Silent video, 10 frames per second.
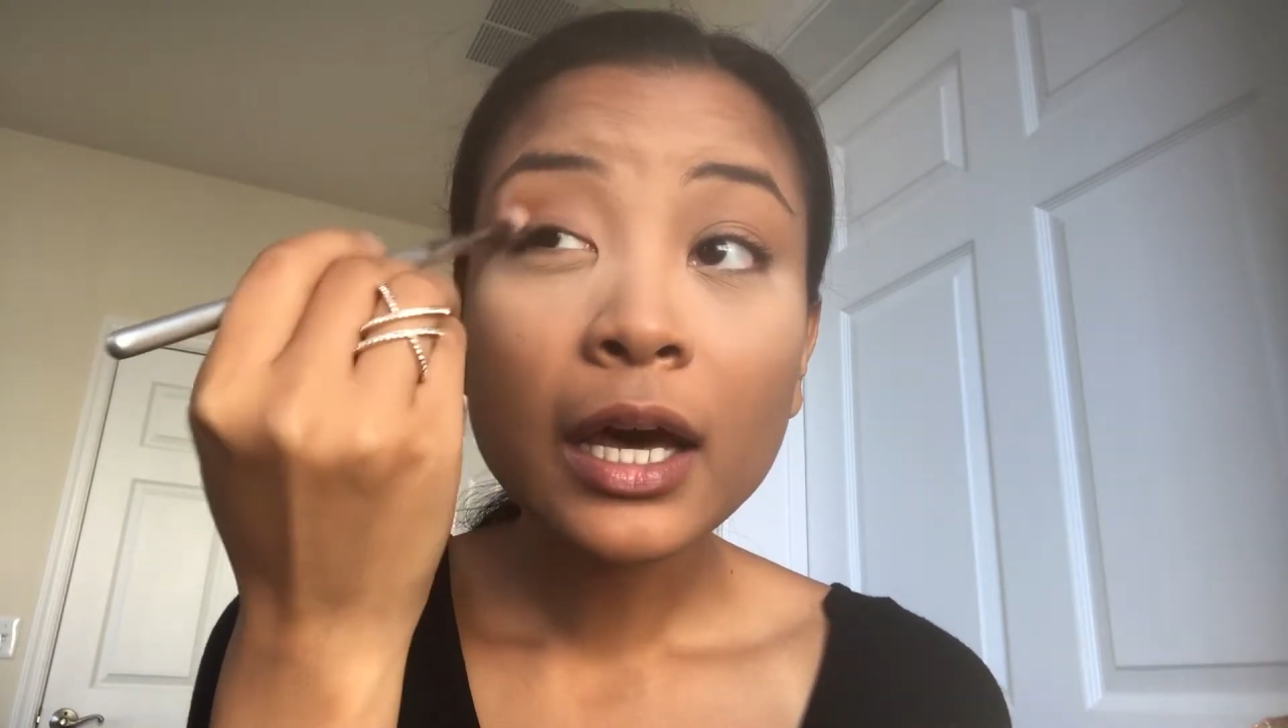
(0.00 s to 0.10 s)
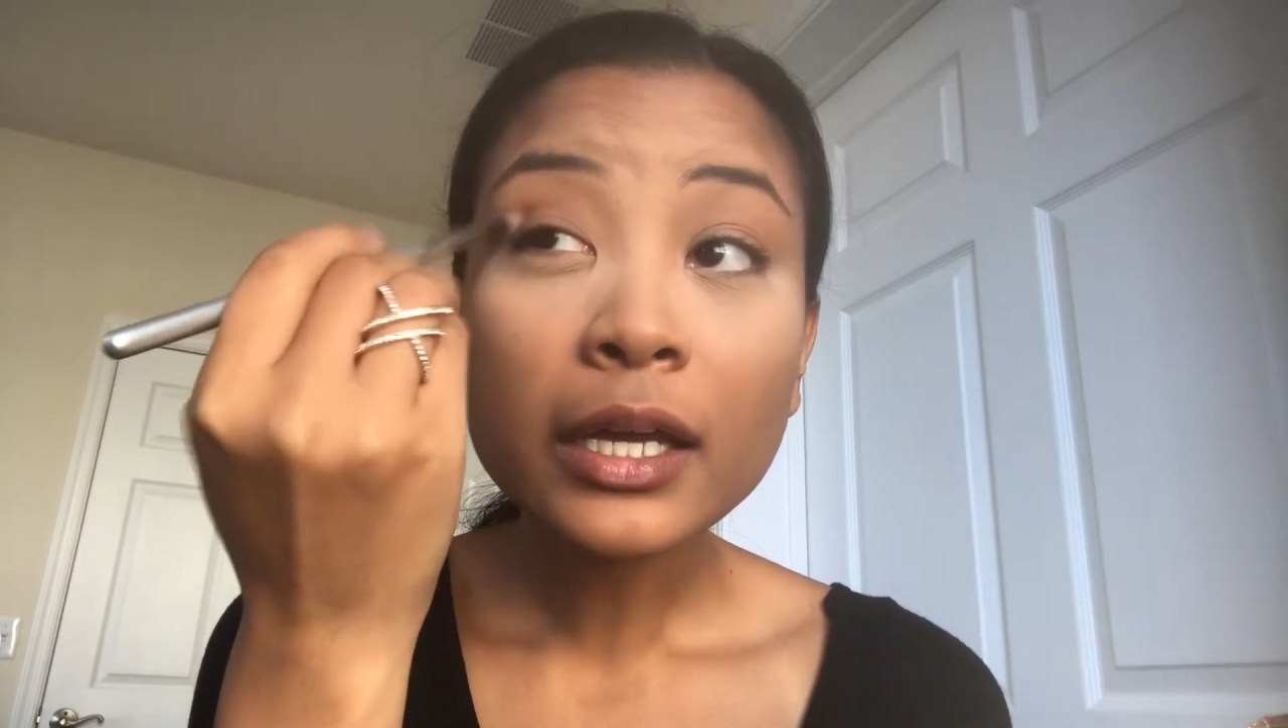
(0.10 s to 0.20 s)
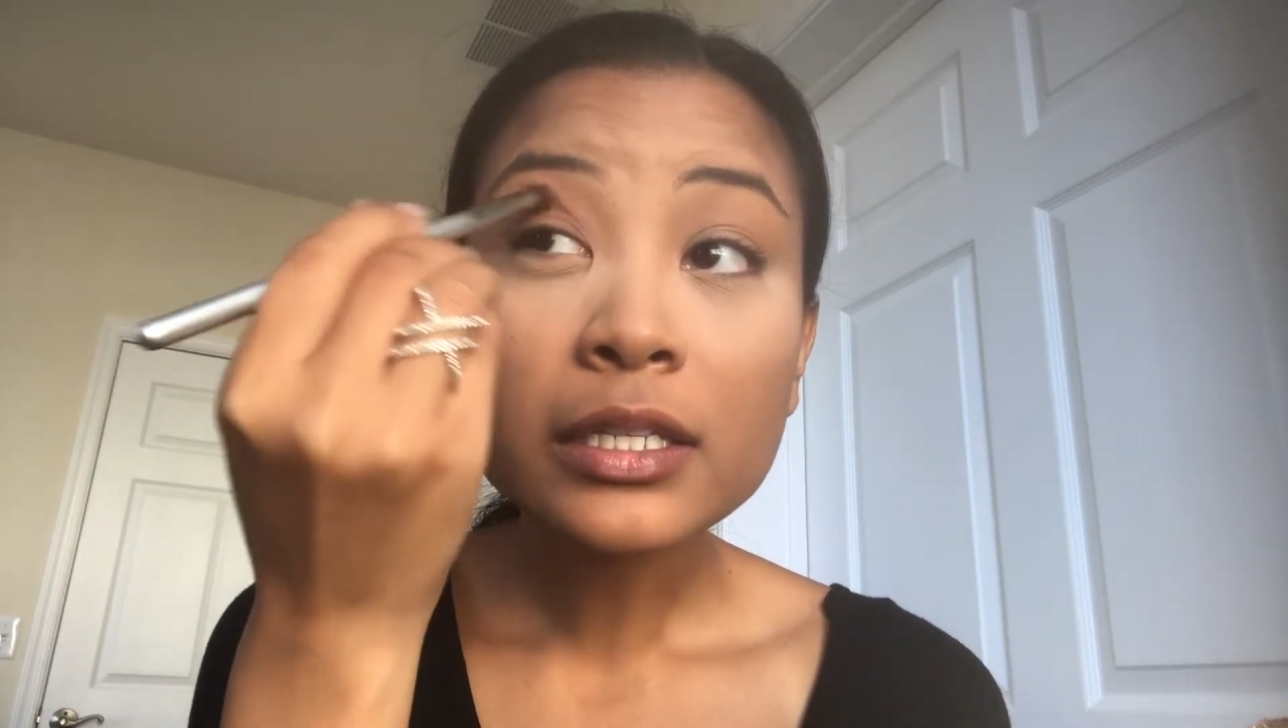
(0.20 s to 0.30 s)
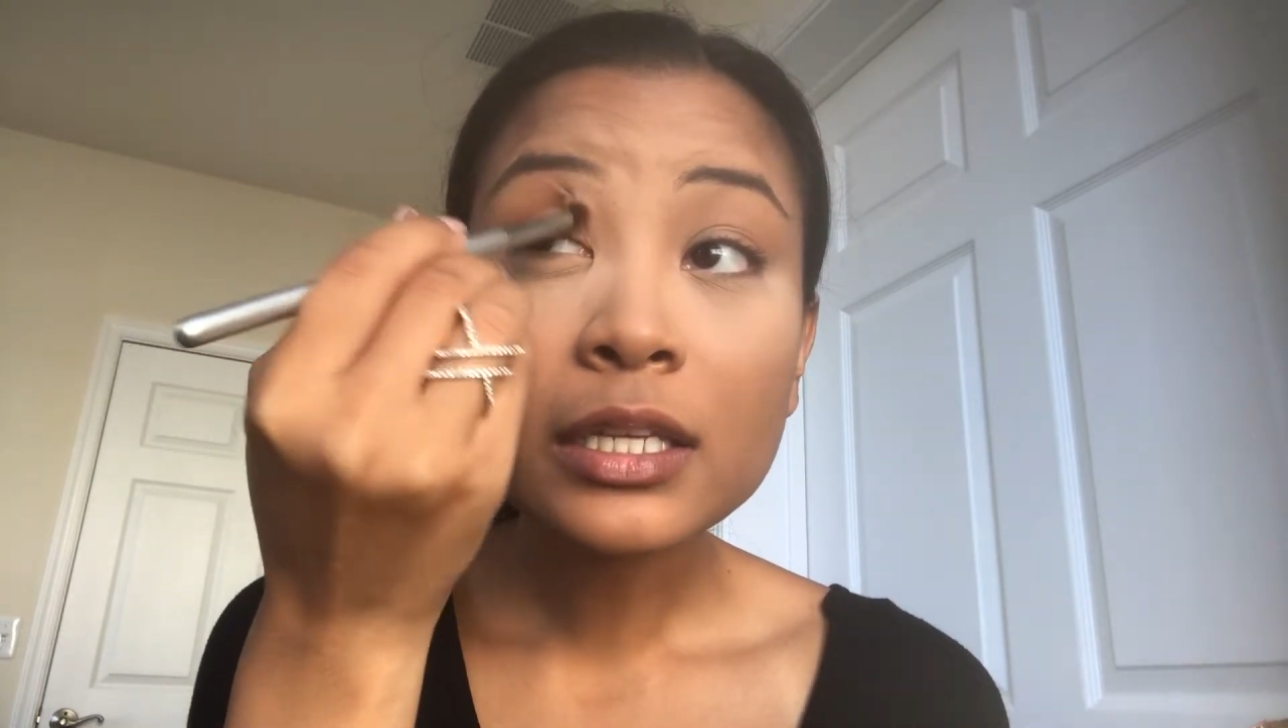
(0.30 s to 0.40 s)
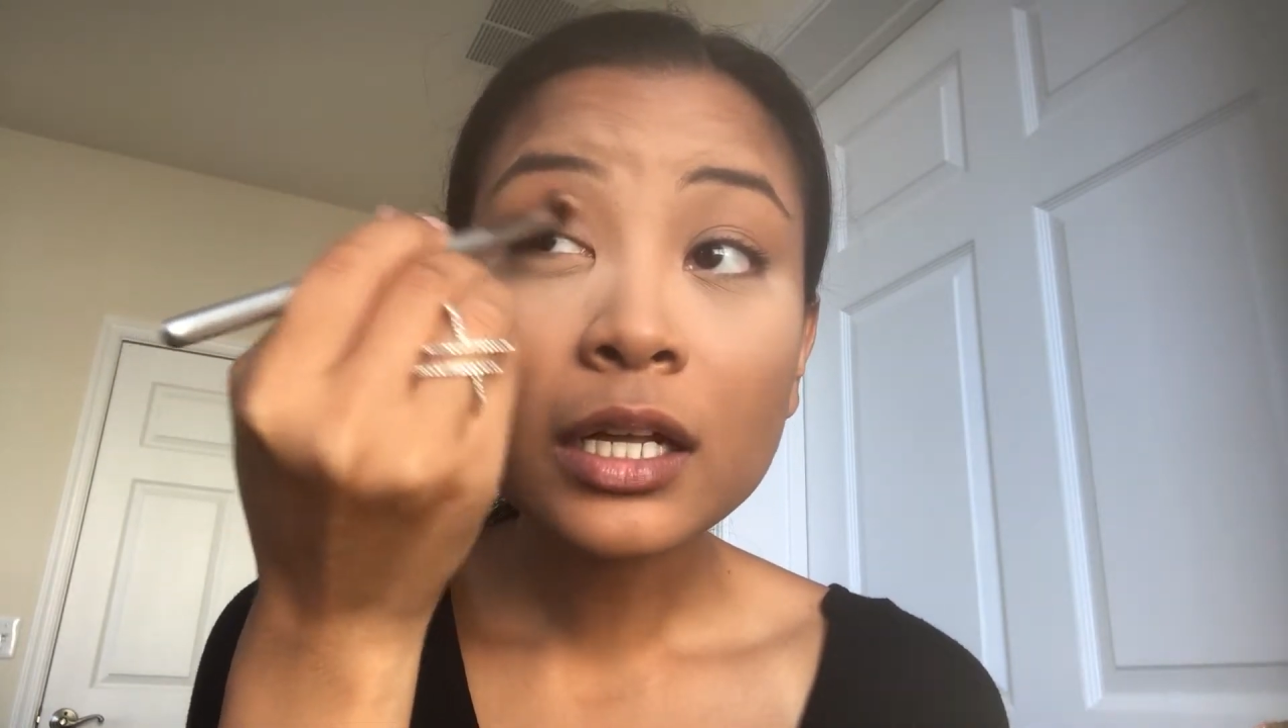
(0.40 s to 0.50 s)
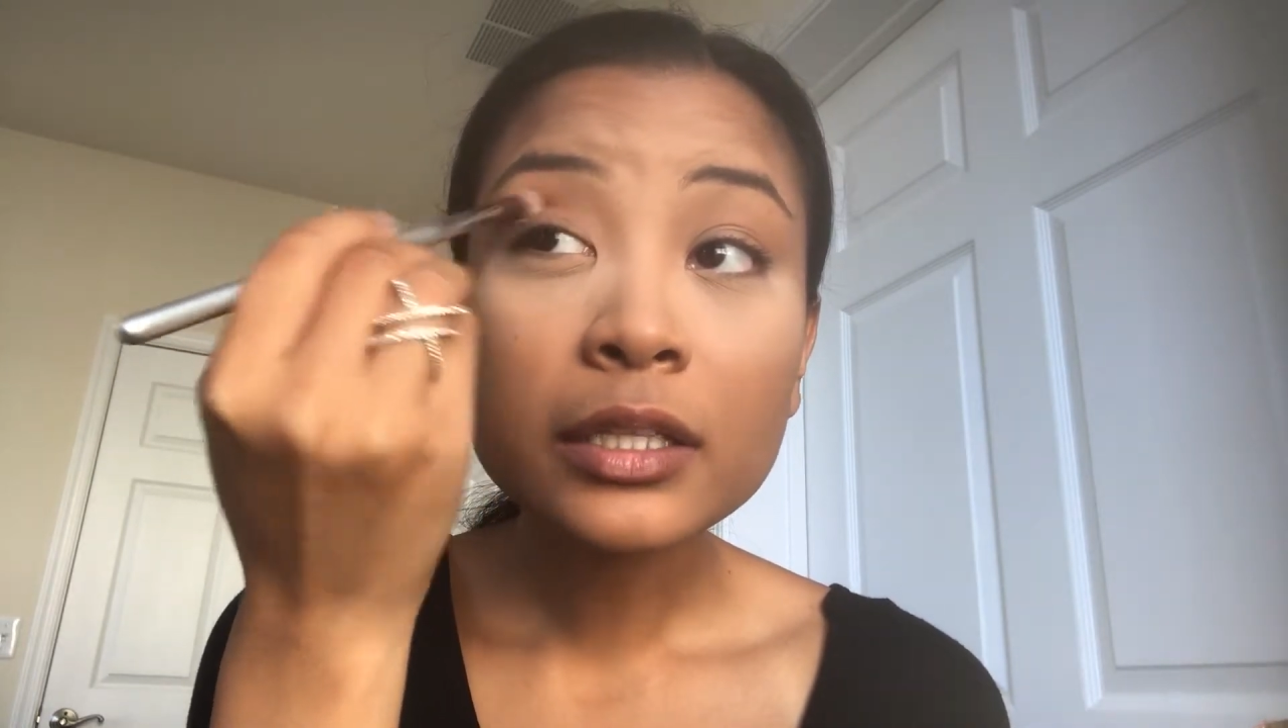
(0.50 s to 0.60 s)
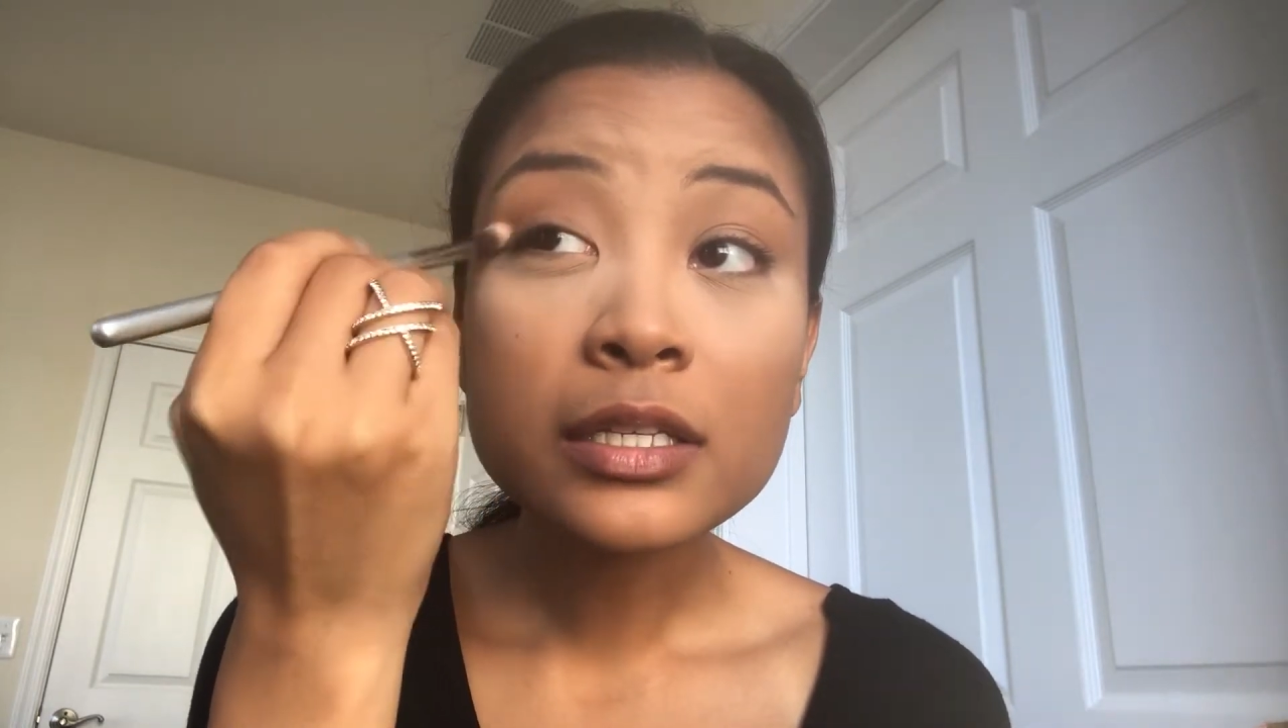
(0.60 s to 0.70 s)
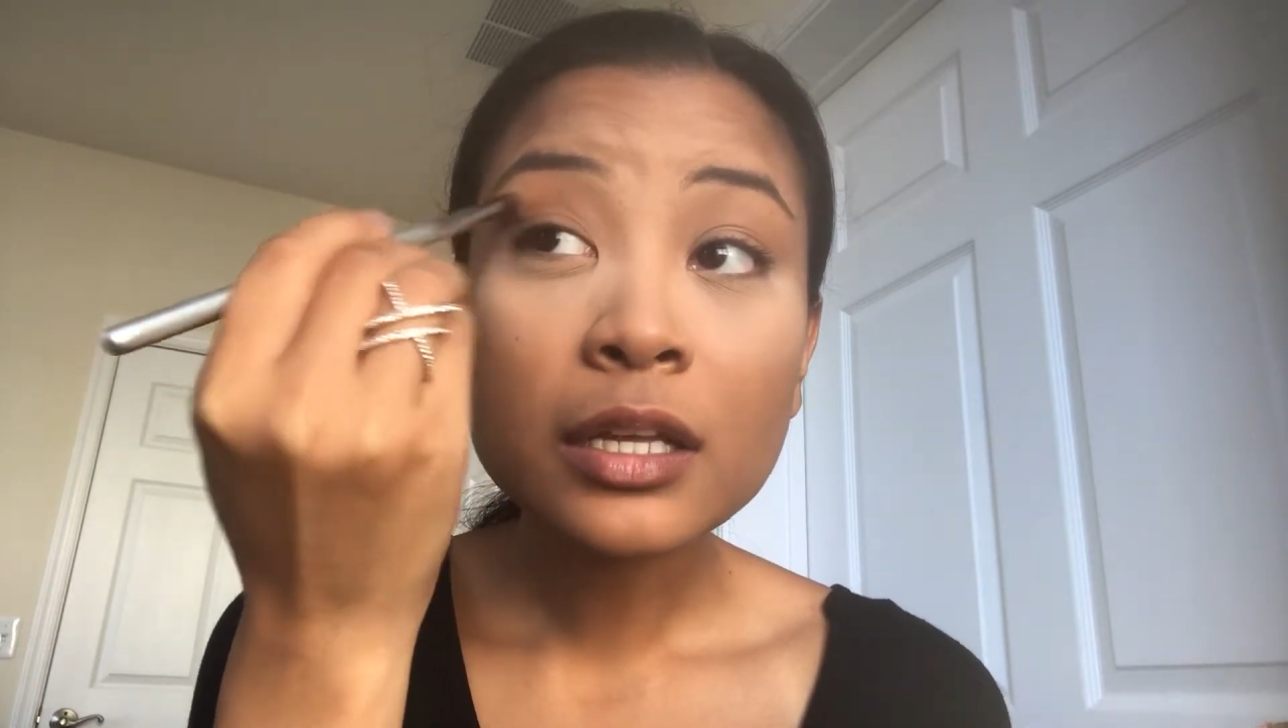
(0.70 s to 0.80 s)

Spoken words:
I see all these